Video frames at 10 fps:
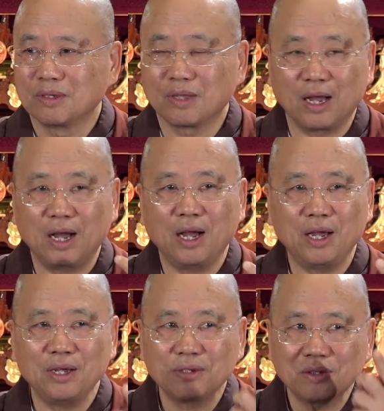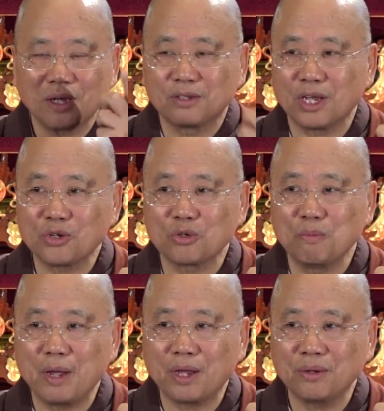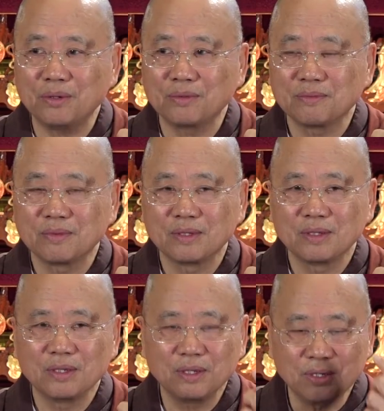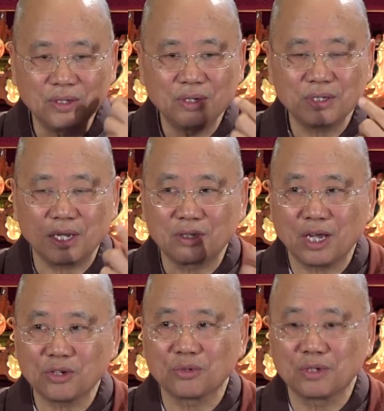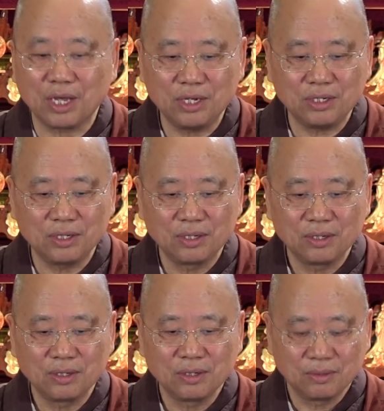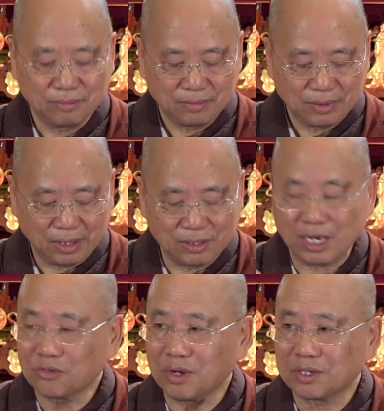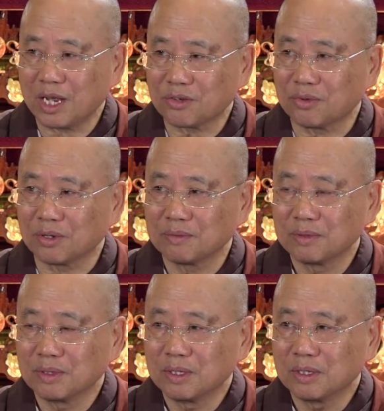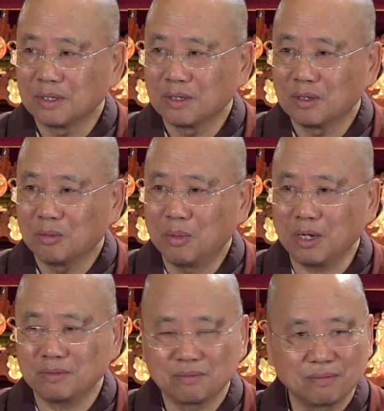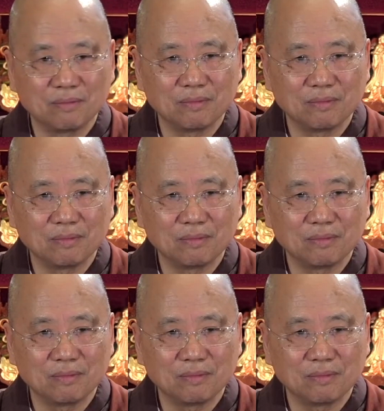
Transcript: The eyes attach to matter, ears attach to taste, etc., etc. But